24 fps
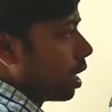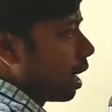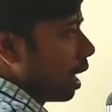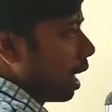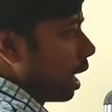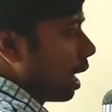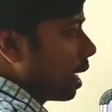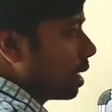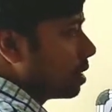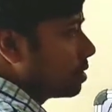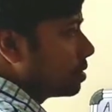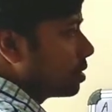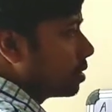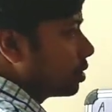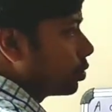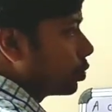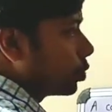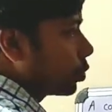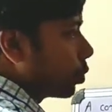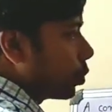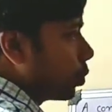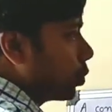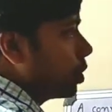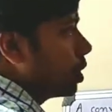has a
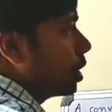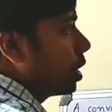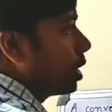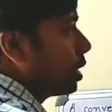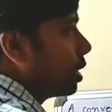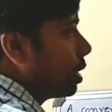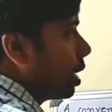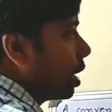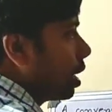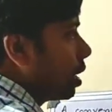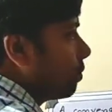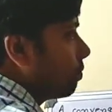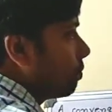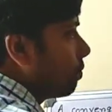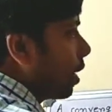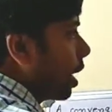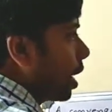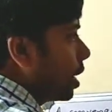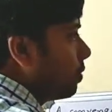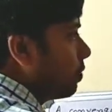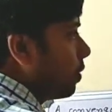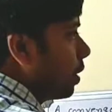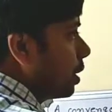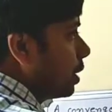throat area
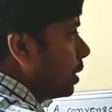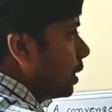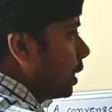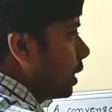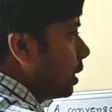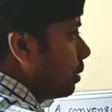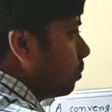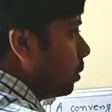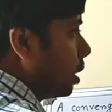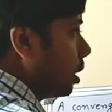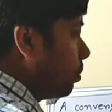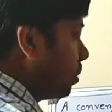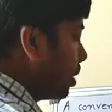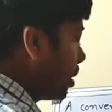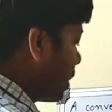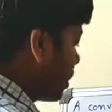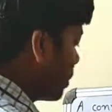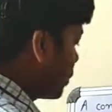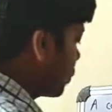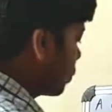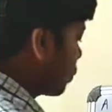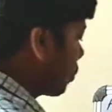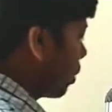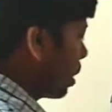500 millimeter
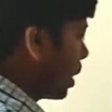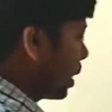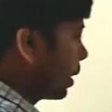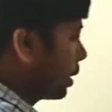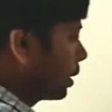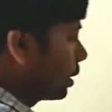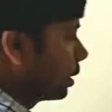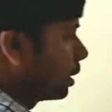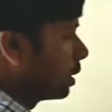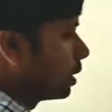square